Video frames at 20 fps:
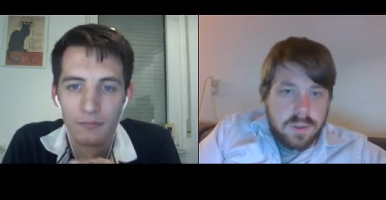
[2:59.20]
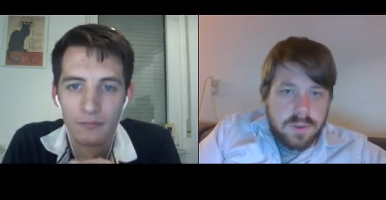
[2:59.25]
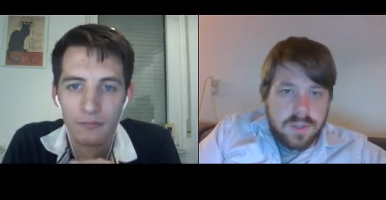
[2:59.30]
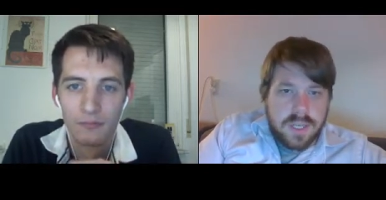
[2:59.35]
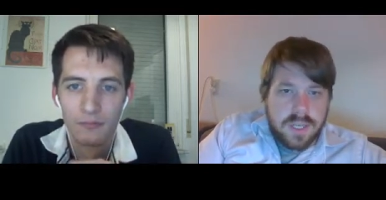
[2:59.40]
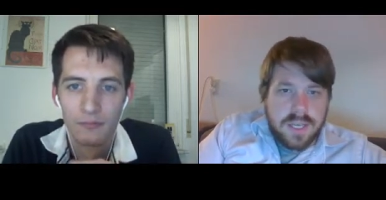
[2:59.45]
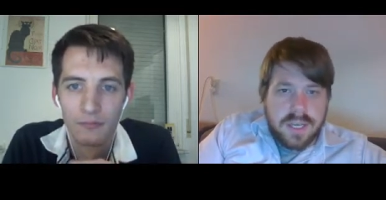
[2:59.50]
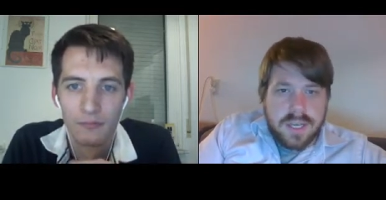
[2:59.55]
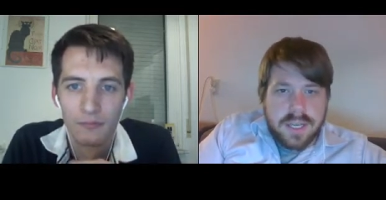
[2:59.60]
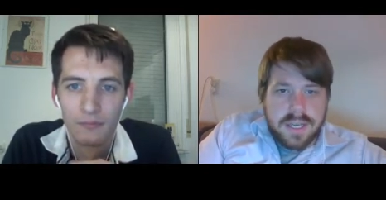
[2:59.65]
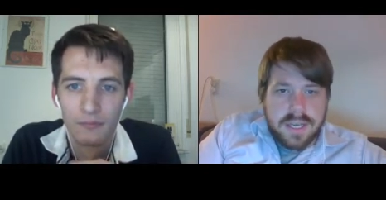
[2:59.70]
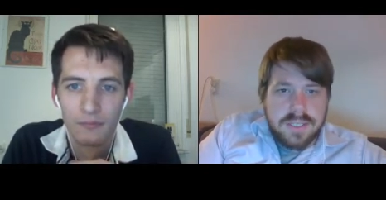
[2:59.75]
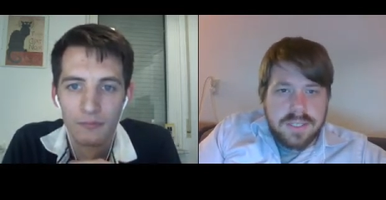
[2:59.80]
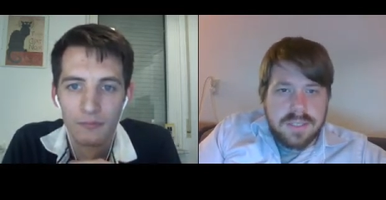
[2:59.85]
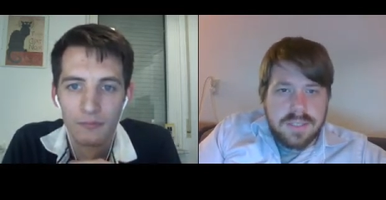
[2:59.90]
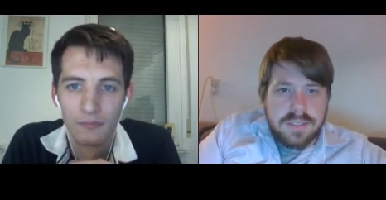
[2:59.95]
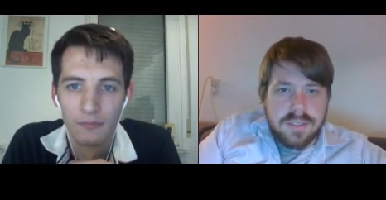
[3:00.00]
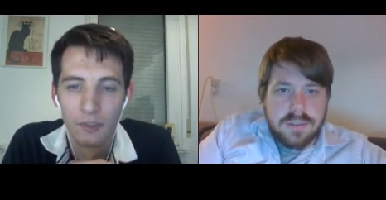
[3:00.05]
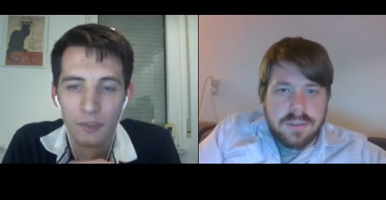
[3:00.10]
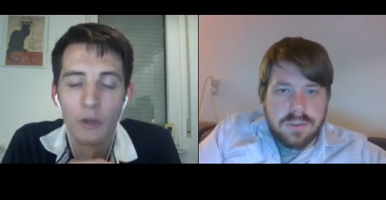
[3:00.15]
Speaker 1: cooking, I
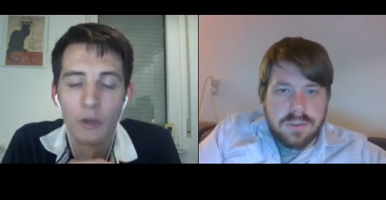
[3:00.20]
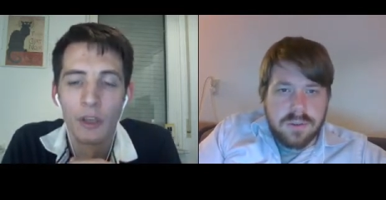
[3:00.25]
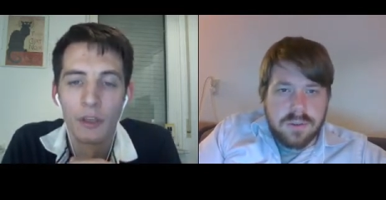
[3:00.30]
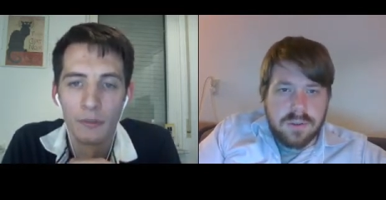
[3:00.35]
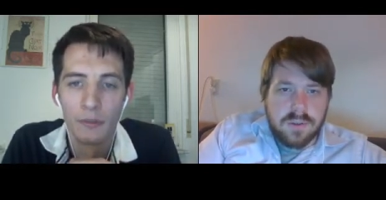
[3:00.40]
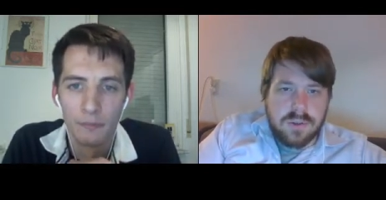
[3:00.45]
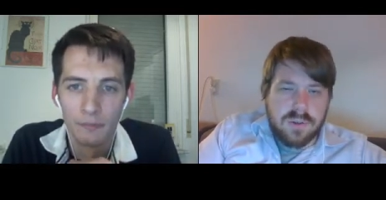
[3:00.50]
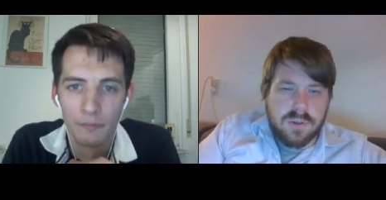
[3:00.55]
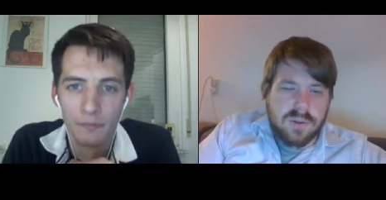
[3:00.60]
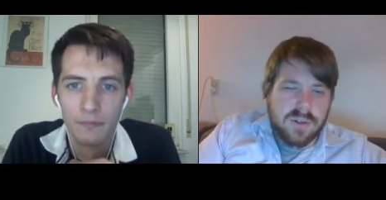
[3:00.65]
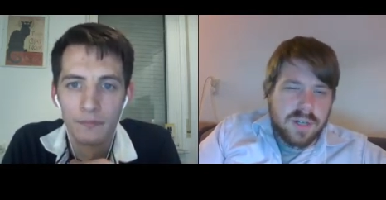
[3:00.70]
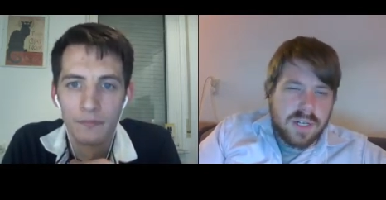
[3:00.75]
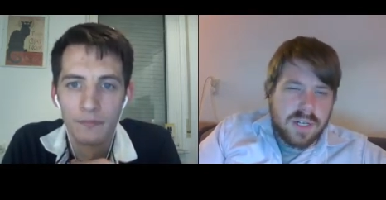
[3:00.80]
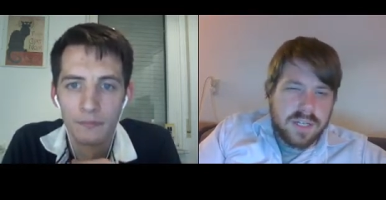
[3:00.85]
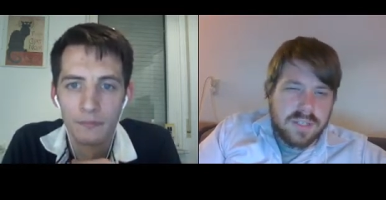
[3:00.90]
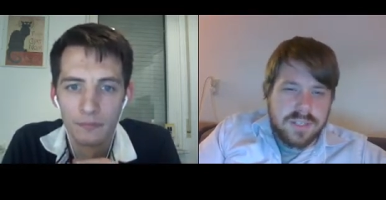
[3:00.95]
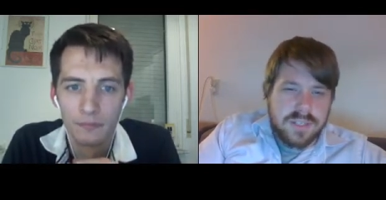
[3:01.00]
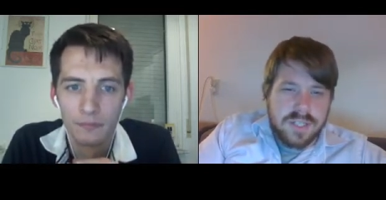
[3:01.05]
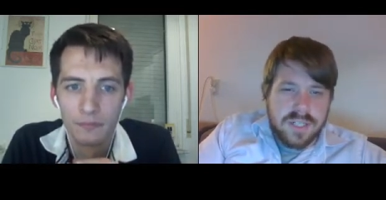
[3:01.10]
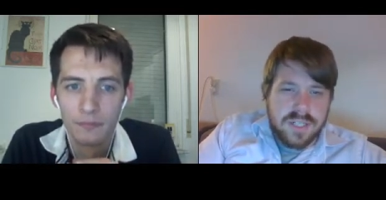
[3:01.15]
guess, or
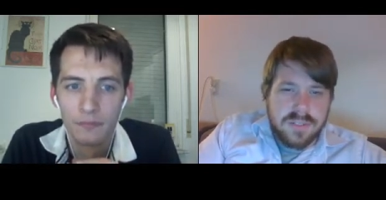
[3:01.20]
horeca in